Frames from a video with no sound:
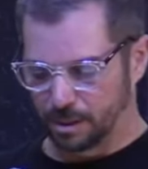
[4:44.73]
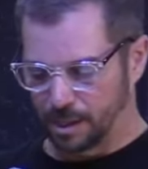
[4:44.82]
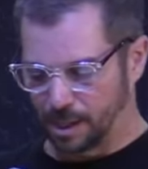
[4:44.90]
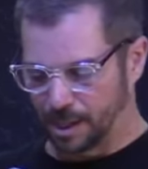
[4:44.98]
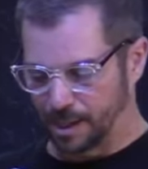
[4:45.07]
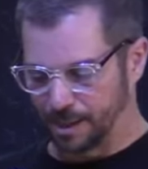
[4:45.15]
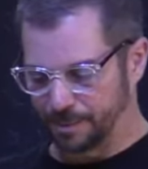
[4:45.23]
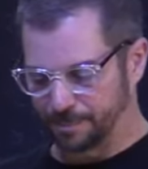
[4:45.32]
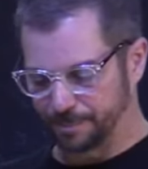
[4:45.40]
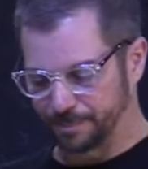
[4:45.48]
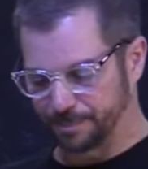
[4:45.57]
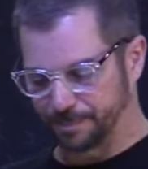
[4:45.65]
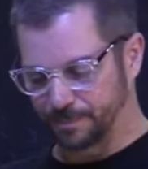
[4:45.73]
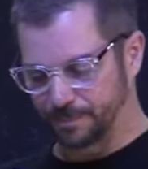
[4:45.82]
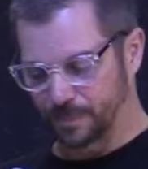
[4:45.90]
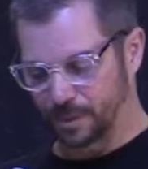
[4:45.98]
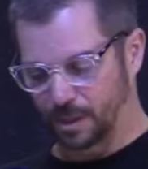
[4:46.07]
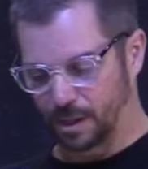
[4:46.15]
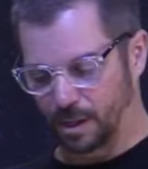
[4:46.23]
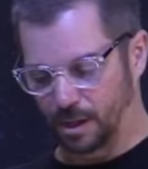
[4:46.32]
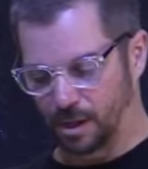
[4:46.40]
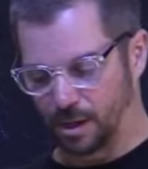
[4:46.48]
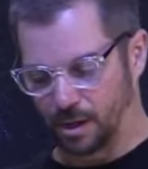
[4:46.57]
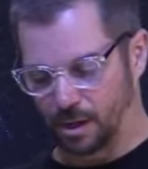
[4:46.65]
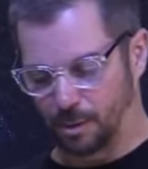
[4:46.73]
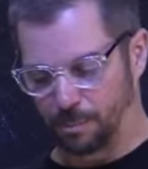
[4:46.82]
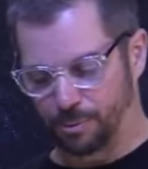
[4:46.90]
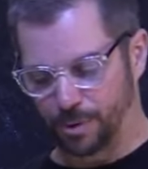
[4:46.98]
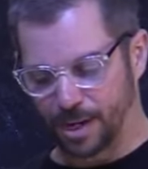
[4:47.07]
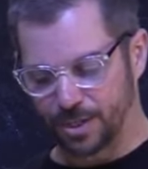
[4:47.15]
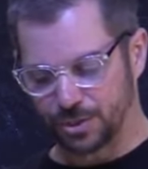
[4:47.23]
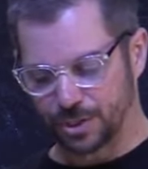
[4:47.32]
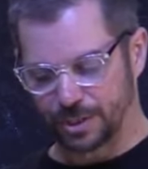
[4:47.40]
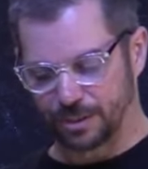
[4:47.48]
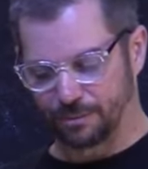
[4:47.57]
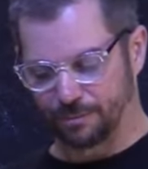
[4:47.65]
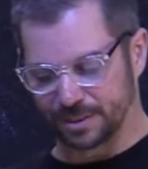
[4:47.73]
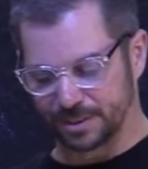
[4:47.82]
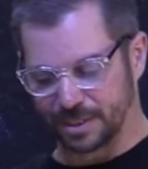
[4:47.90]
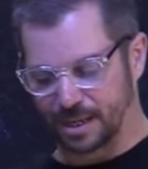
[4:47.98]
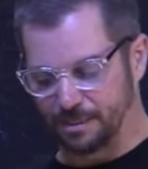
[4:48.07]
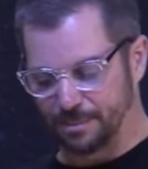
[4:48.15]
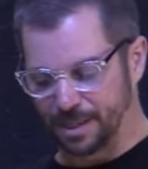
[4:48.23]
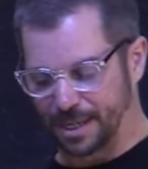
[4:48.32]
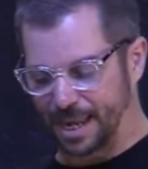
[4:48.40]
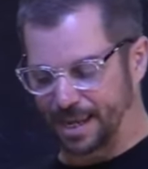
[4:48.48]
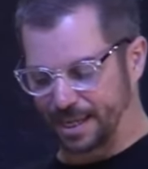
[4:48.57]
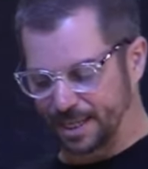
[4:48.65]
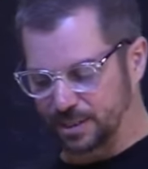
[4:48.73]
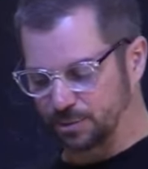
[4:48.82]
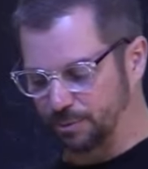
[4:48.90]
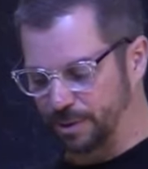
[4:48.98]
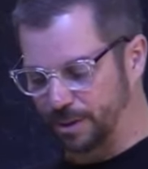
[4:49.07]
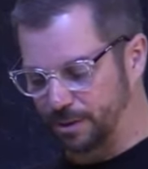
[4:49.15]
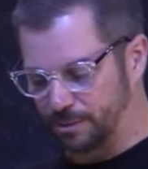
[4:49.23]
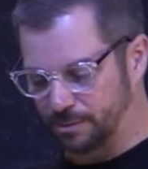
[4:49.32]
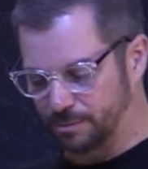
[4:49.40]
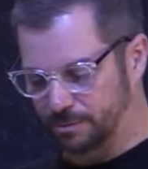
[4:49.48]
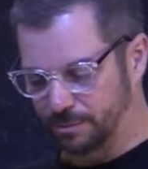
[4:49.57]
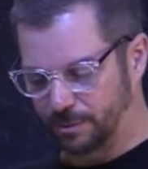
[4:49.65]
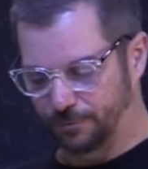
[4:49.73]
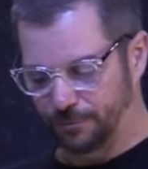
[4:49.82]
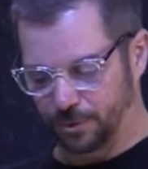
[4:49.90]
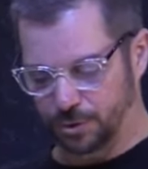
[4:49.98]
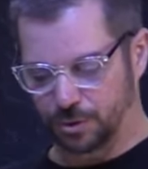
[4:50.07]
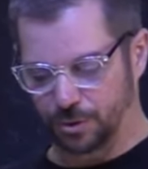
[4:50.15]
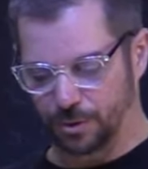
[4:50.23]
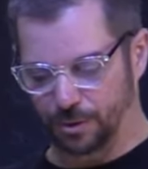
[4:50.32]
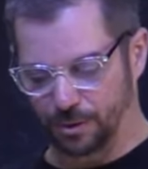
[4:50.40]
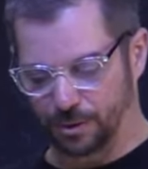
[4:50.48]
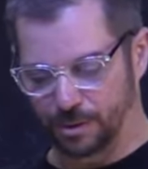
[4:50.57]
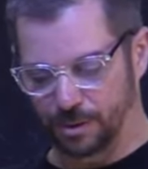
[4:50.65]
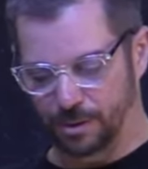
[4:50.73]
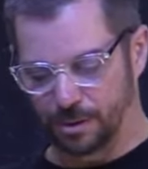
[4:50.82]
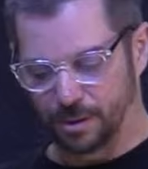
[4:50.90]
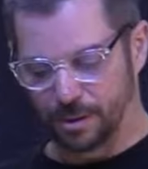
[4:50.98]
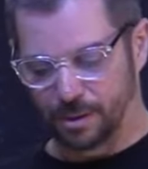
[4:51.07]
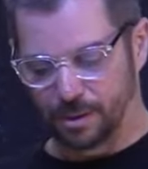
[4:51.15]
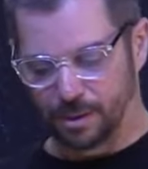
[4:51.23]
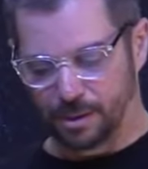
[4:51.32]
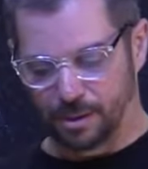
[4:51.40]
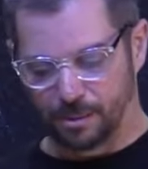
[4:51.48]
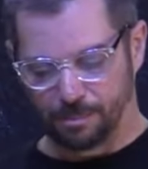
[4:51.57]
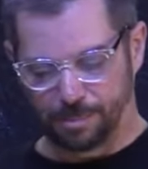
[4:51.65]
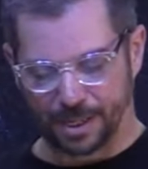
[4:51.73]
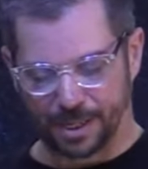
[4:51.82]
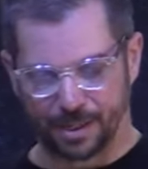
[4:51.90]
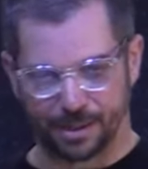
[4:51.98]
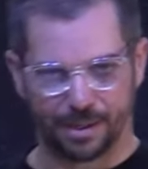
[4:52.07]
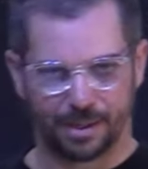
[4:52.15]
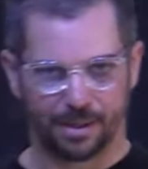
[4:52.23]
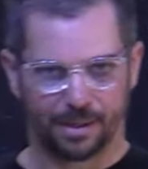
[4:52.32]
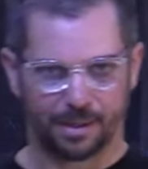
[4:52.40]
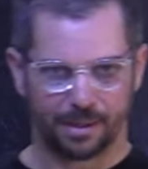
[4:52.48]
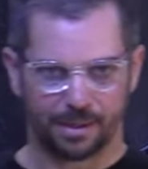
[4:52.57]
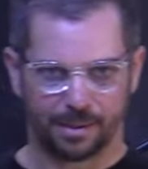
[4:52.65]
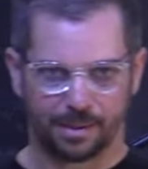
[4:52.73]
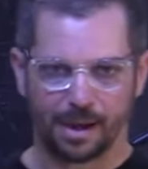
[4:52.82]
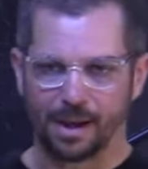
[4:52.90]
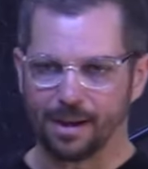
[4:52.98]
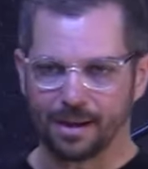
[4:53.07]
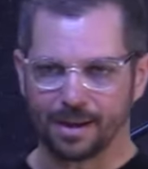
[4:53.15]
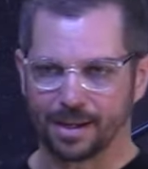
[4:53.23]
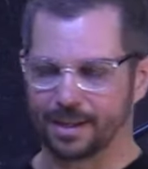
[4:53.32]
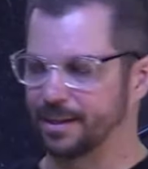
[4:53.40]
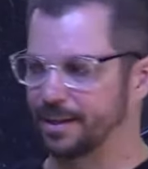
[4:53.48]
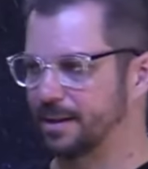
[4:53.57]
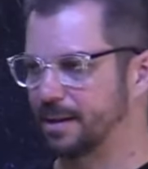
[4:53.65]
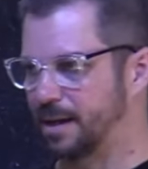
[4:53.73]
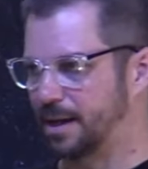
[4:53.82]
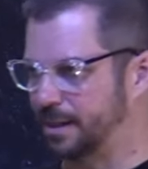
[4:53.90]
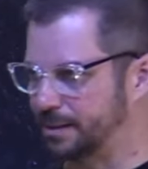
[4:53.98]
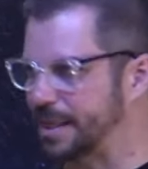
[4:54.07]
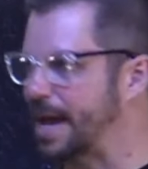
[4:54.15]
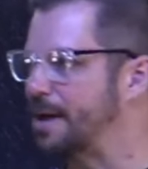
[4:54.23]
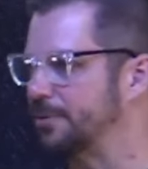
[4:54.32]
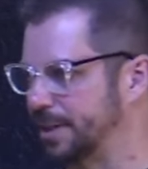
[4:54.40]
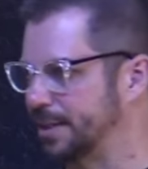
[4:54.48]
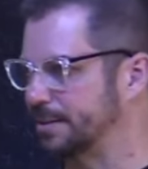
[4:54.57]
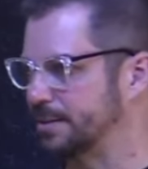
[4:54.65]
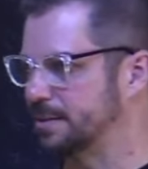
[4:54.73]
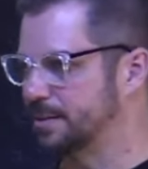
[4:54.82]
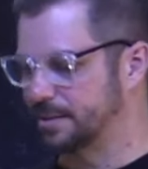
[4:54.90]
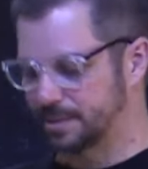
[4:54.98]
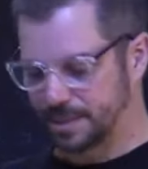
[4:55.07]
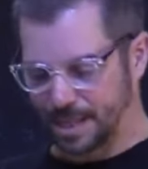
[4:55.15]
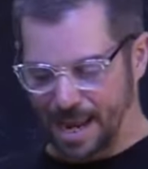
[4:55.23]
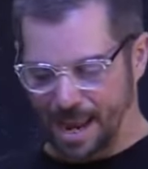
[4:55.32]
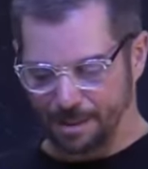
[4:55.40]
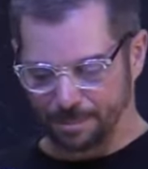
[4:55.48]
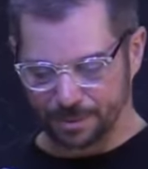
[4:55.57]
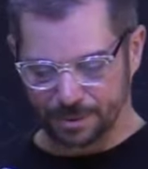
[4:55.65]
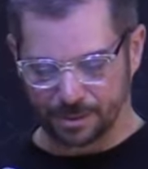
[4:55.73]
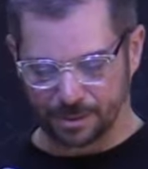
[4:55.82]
Um, oppression was coming at Israel, for sure. But God allowed it to happen.